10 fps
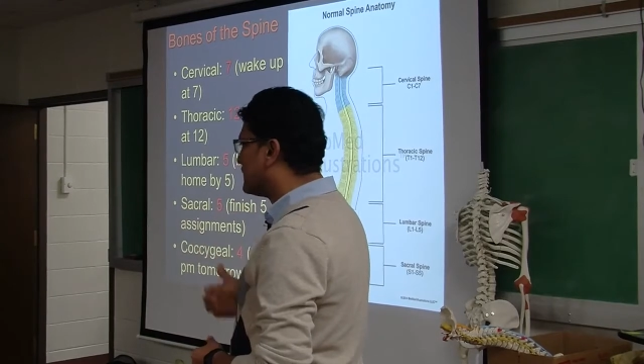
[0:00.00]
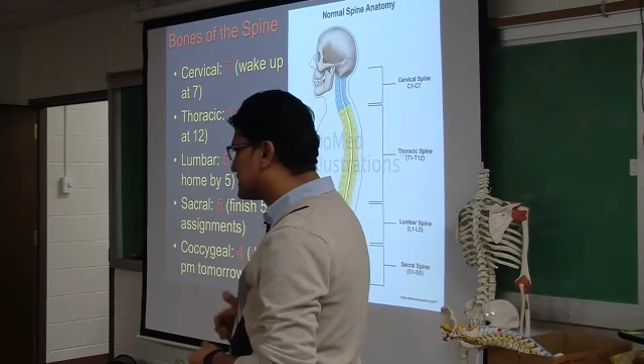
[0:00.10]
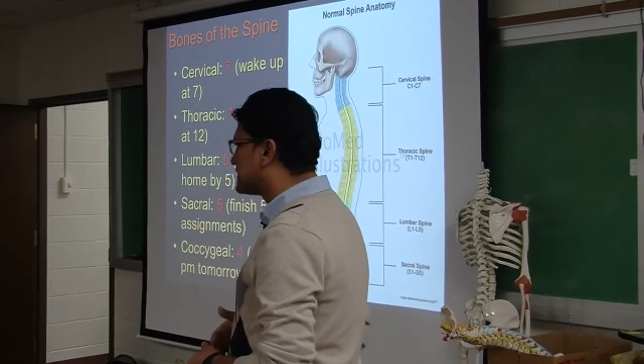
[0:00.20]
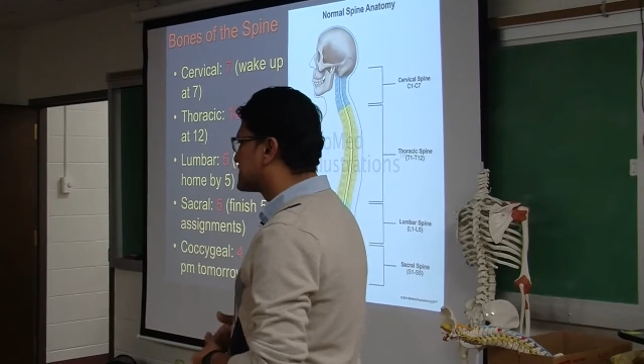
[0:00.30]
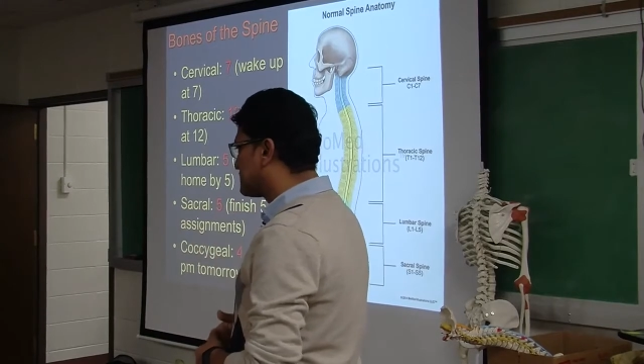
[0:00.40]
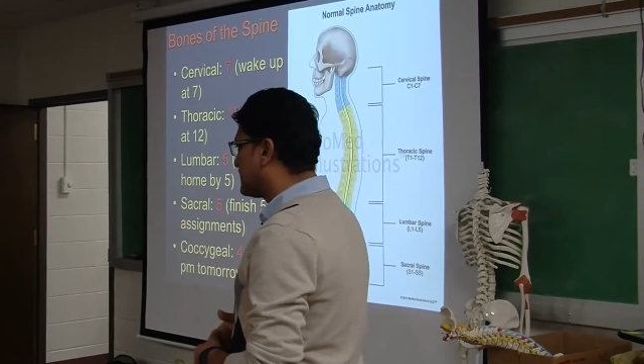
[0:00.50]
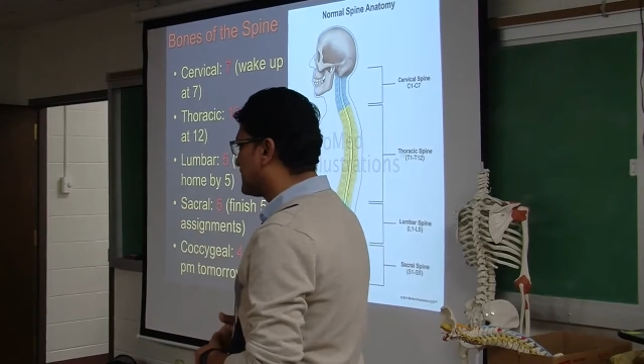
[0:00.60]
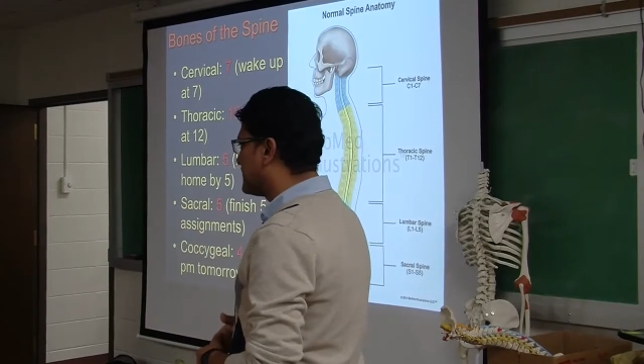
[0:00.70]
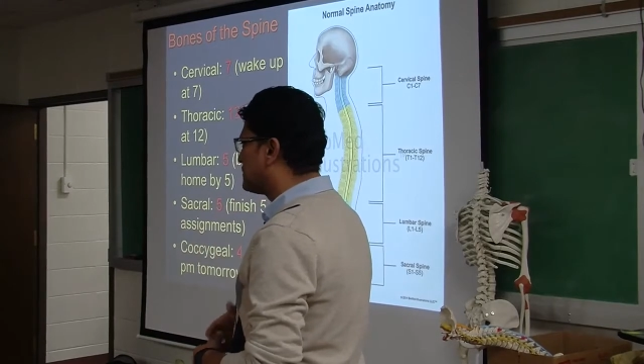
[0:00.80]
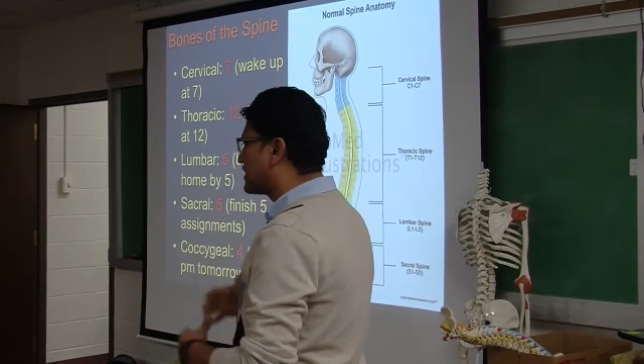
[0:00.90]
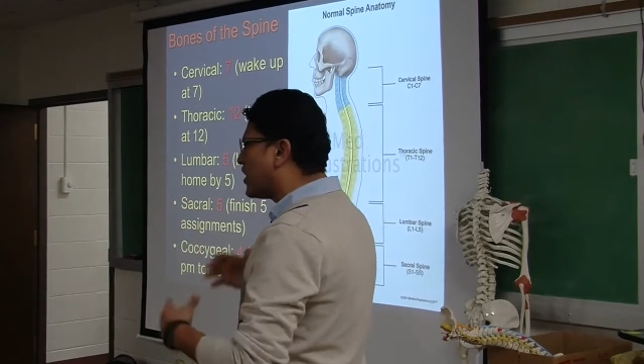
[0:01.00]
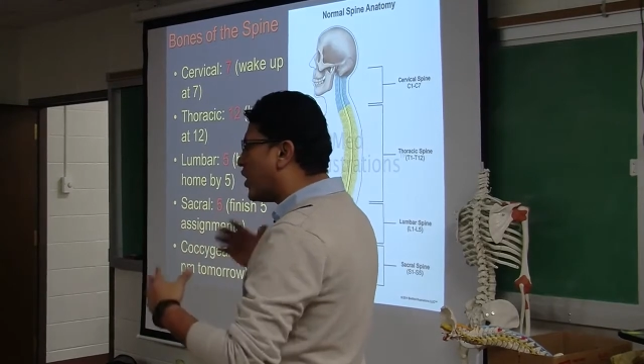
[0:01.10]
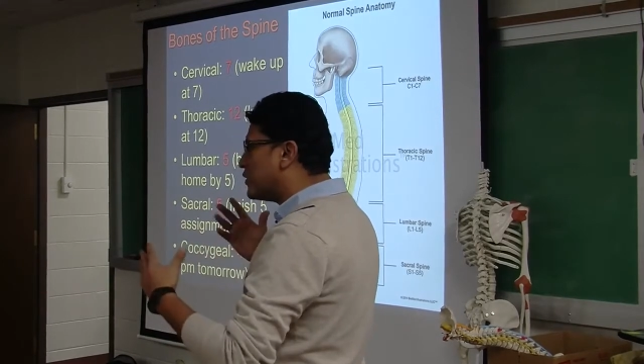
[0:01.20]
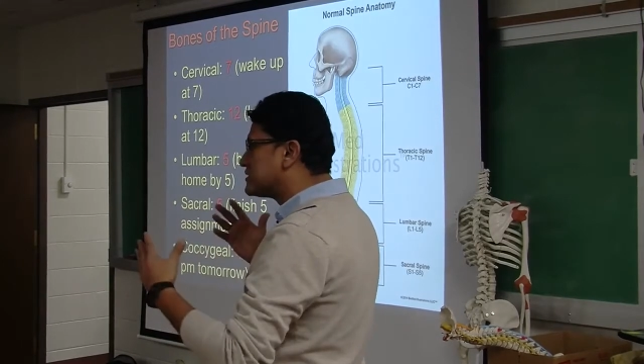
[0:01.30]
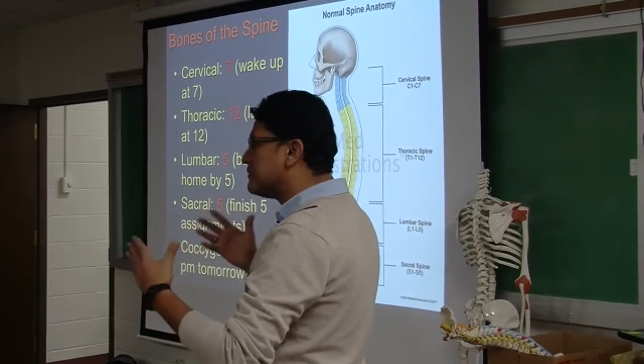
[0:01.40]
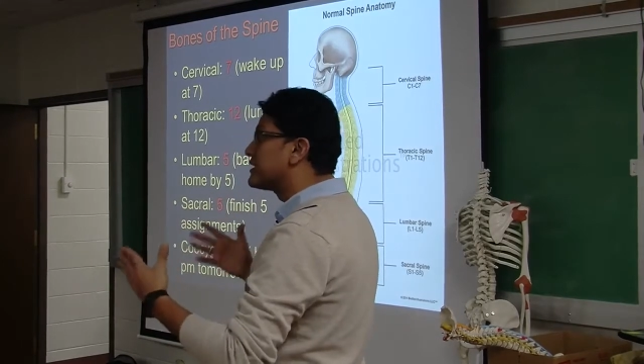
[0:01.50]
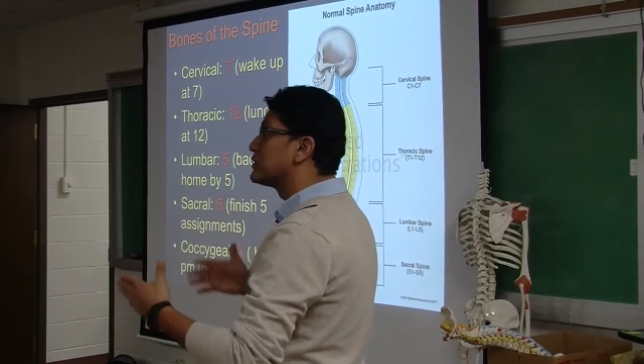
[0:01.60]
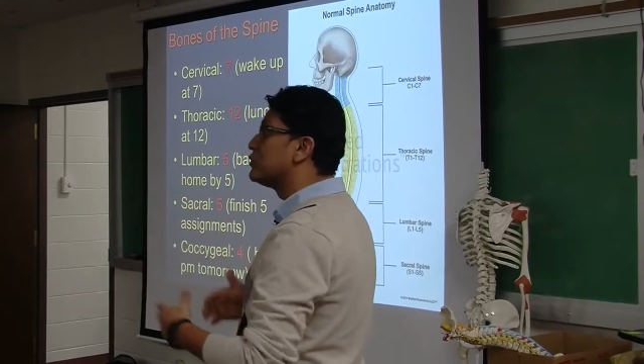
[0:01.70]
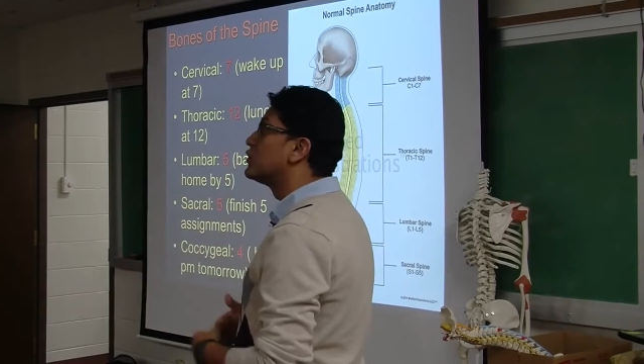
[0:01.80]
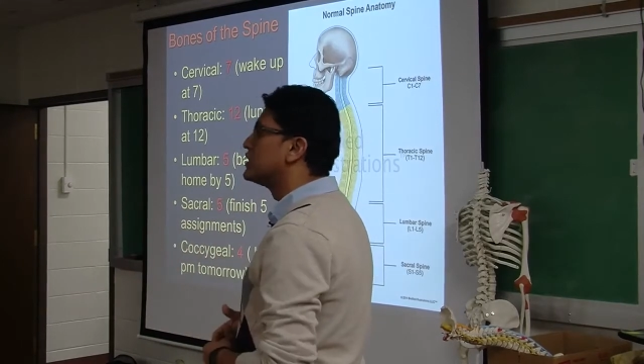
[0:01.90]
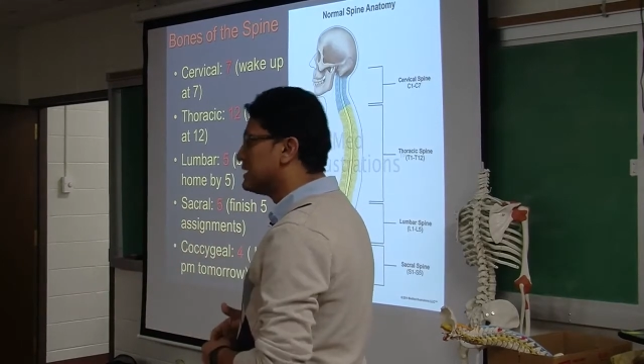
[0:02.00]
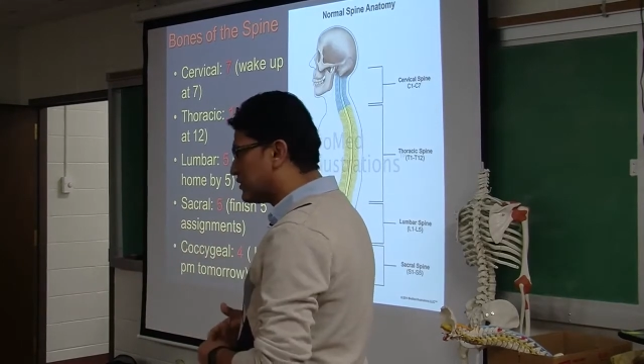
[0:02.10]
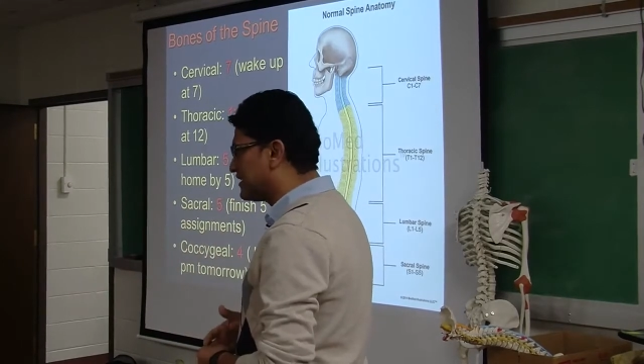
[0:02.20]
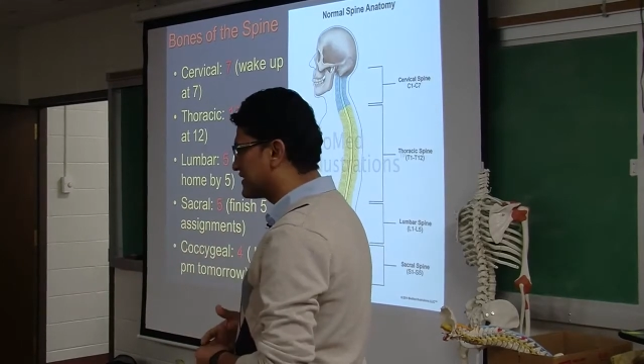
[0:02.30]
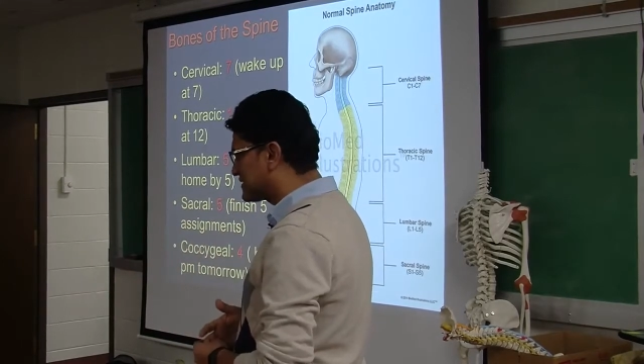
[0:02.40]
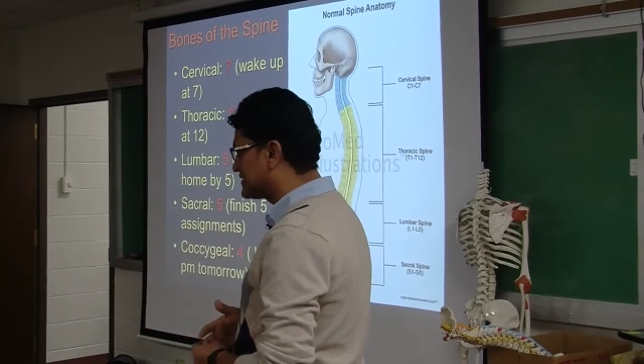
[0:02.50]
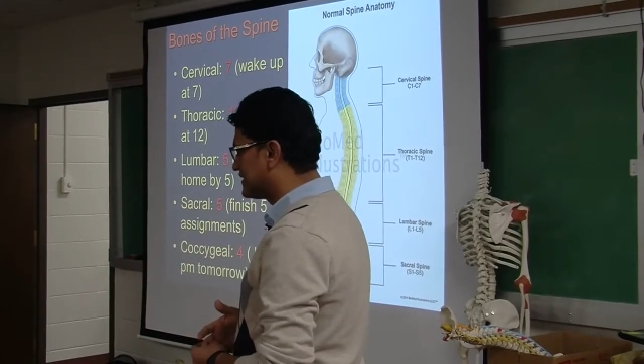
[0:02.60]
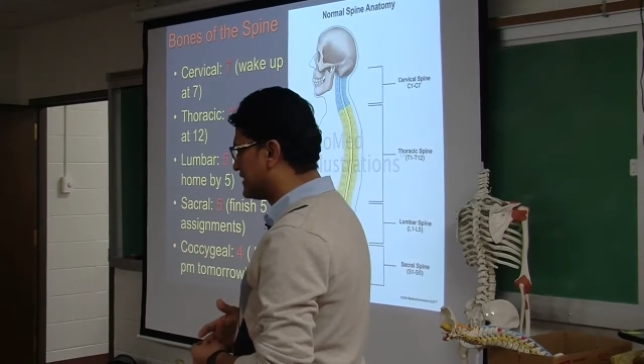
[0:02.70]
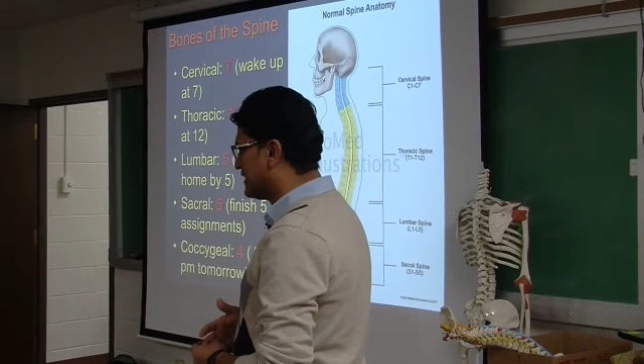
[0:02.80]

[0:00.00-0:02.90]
features, something like that, you can always make your own mnemonics.